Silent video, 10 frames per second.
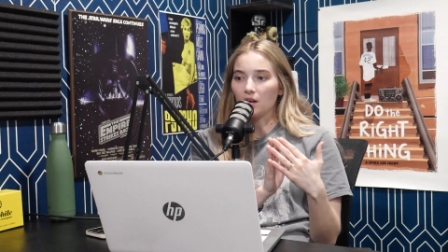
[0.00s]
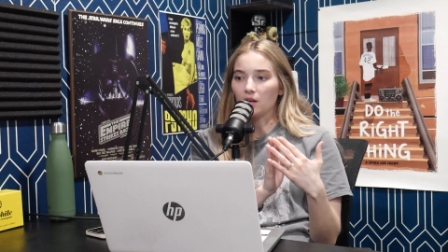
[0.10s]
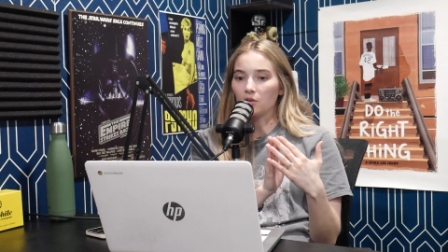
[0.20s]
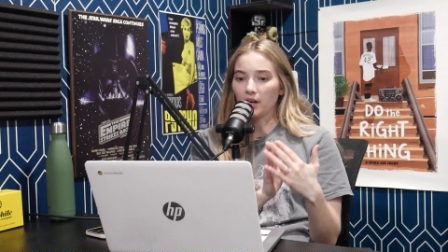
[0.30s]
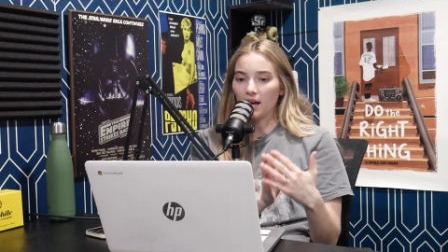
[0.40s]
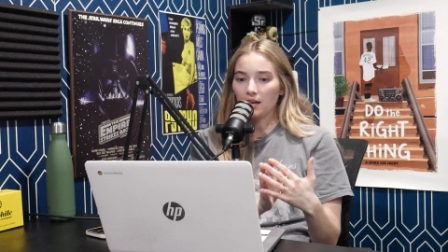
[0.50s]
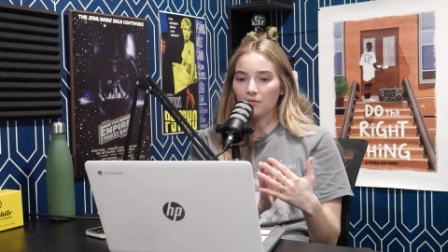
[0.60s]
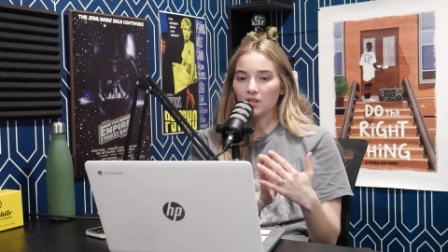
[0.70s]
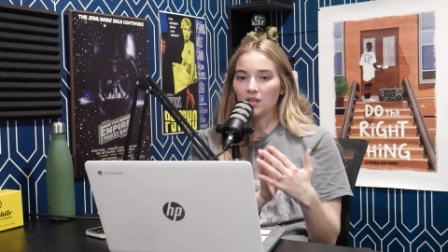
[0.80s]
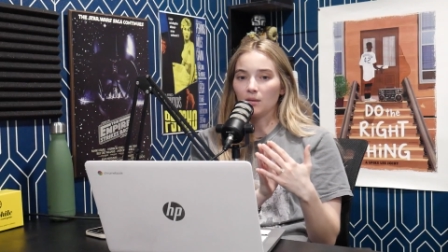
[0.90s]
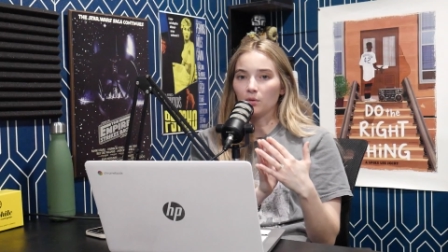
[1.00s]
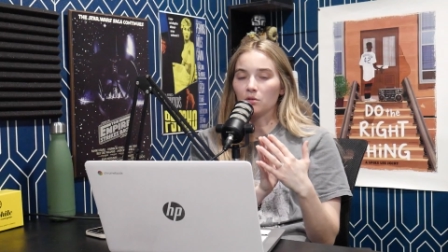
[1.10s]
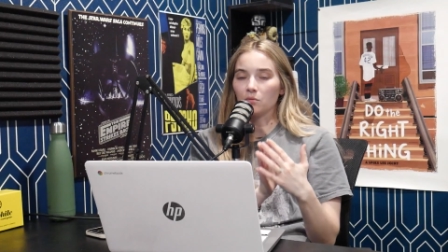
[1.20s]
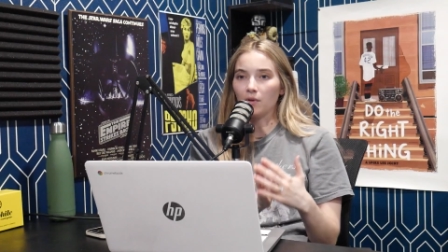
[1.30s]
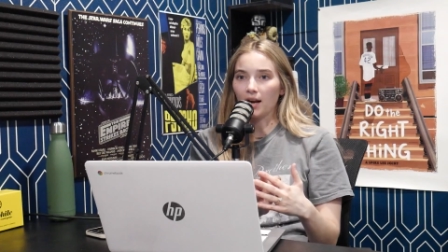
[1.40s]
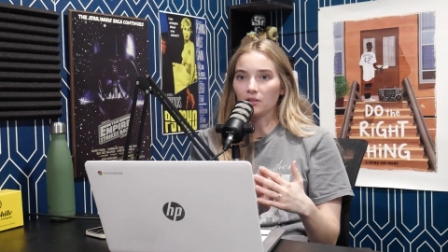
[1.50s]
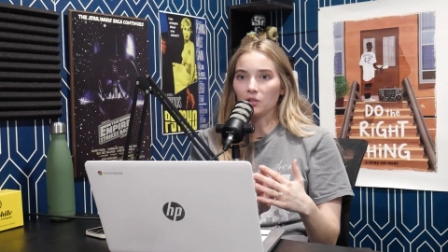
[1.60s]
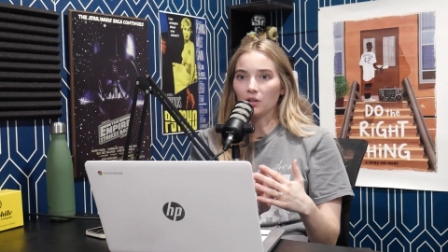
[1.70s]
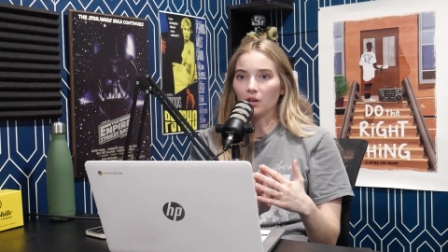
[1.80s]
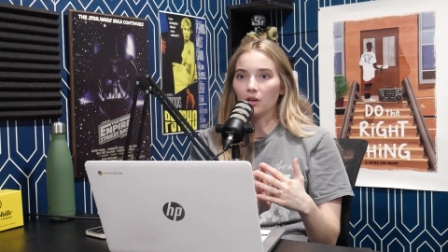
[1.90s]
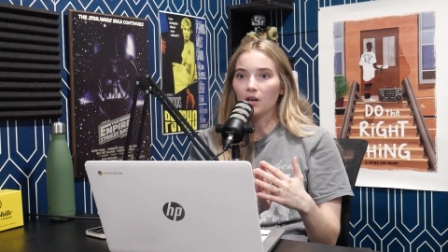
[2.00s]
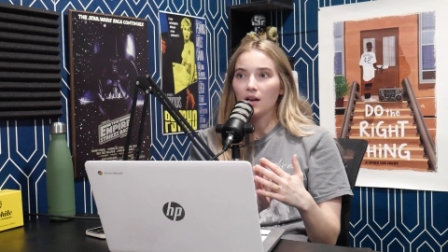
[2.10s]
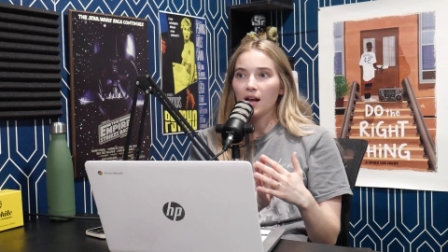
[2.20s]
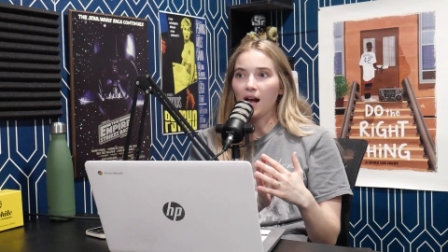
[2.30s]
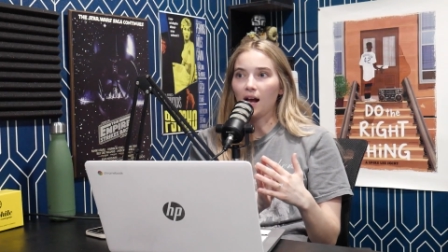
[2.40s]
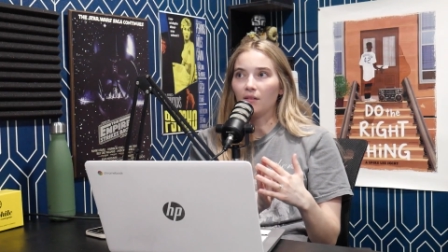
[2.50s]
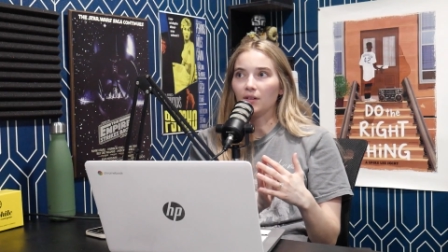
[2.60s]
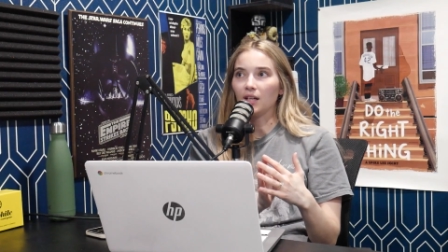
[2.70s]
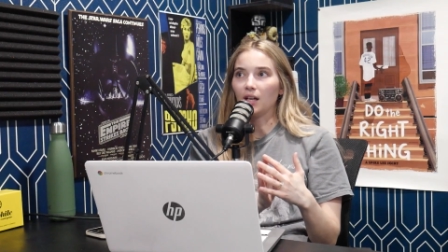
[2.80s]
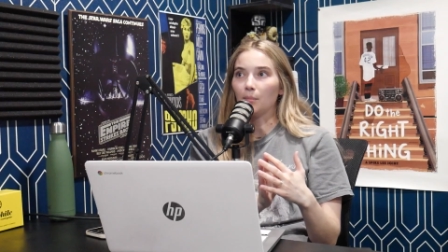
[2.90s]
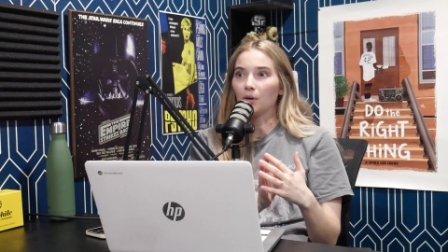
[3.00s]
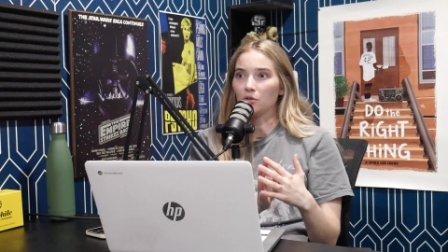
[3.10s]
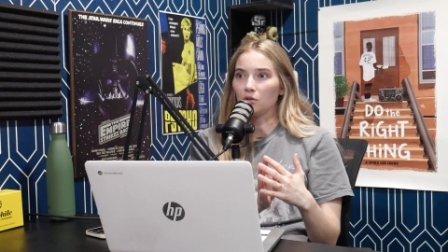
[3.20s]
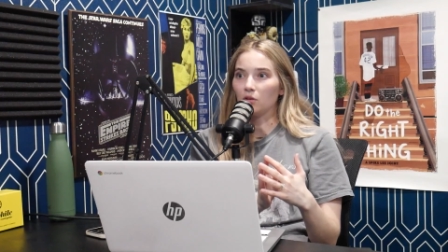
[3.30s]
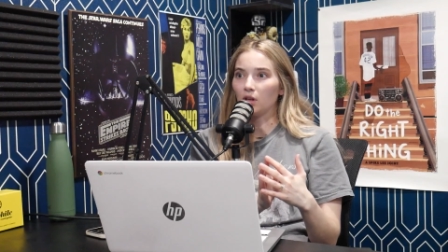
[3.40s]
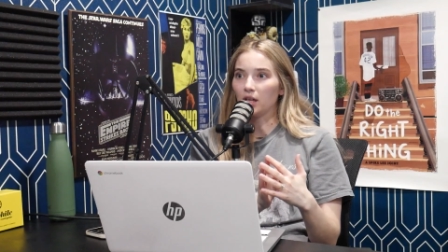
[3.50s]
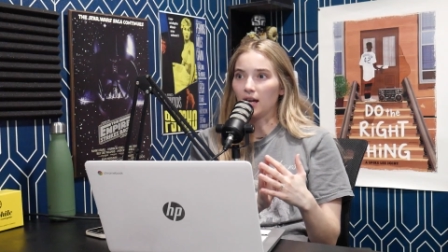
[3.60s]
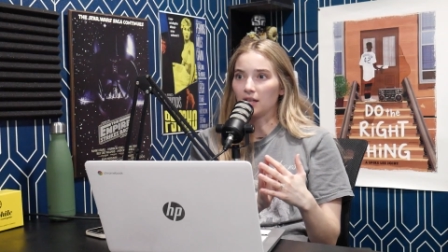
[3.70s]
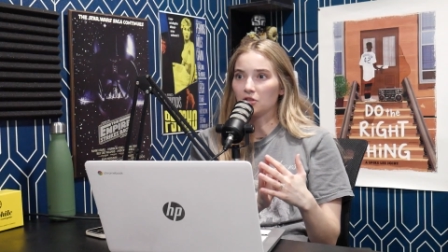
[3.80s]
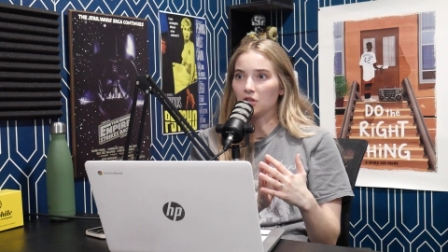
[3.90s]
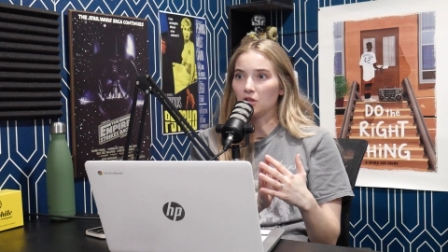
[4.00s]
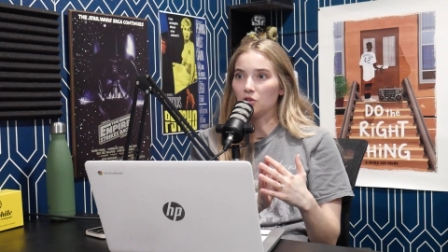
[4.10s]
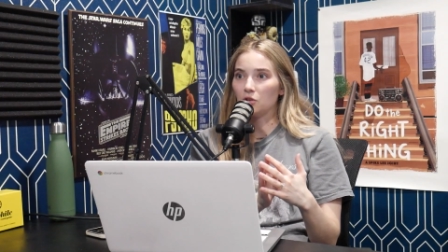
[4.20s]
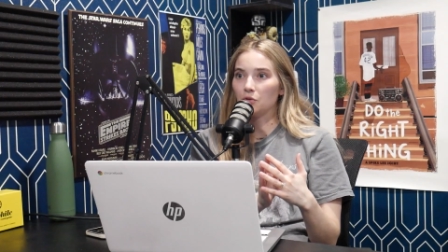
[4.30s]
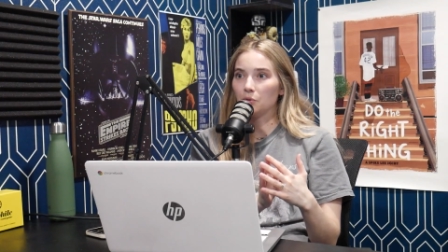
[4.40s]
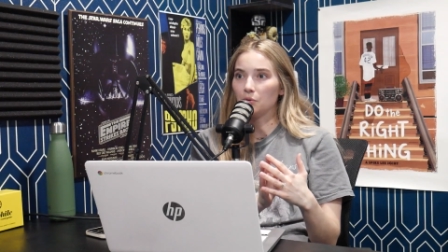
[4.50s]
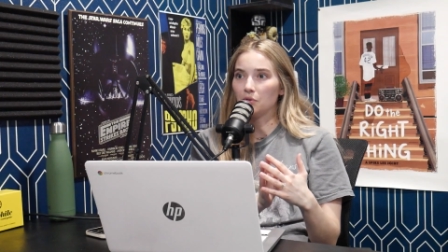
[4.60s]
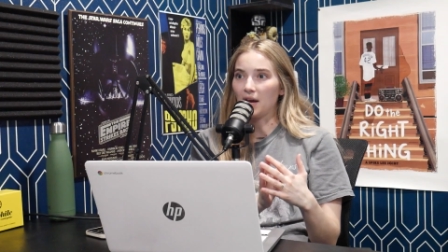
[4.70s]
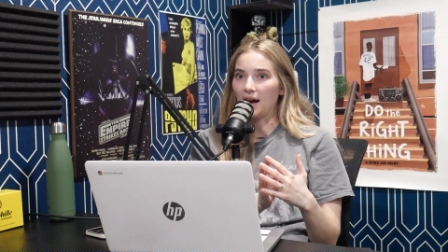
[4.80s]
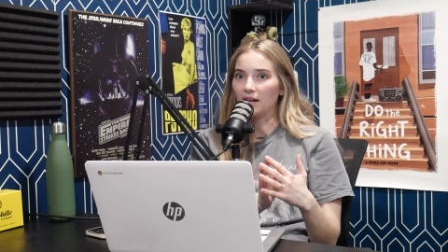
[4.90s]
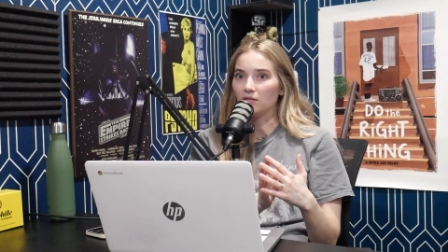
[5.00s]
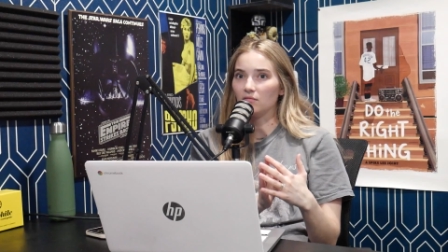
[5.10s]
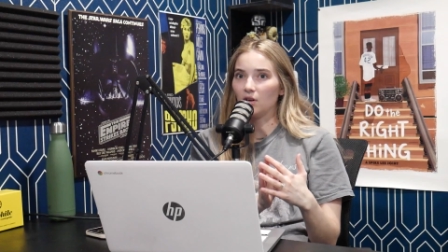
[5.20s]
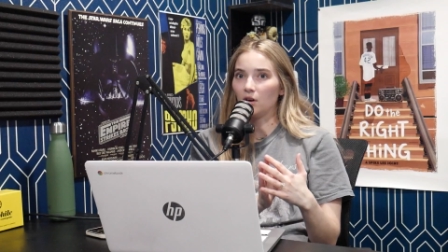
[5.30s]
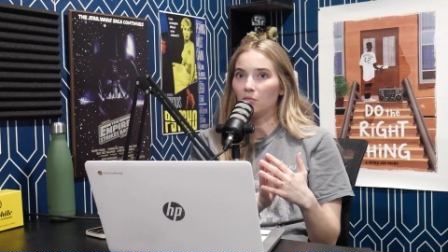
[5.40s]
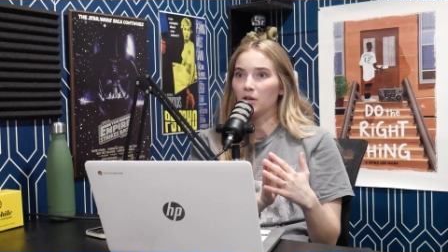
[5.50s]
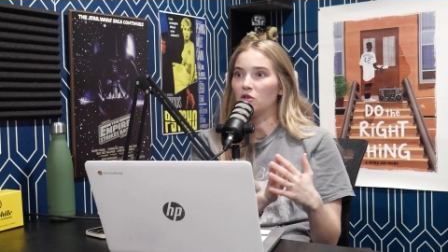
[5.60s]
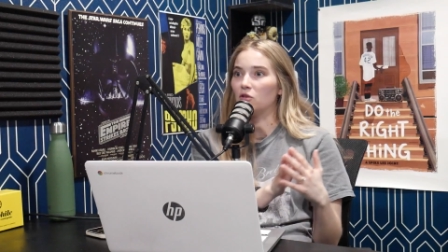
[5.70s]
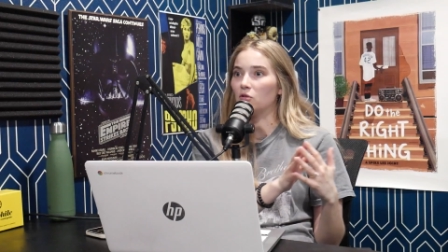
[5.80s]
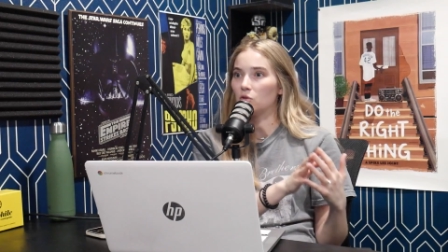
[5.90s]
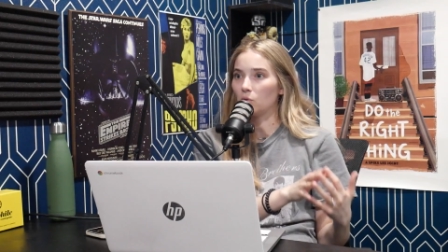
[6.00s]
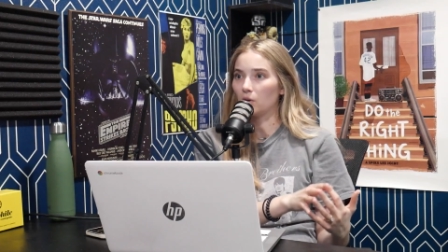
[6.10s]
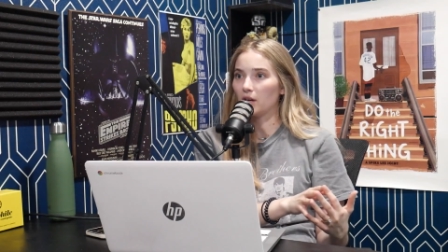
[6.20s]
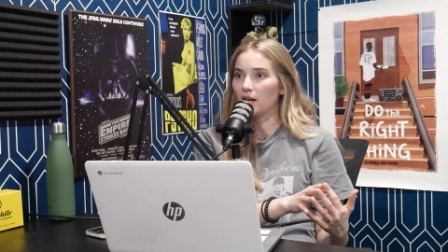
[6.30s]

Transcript: creative team or director having a personal connection to that original story.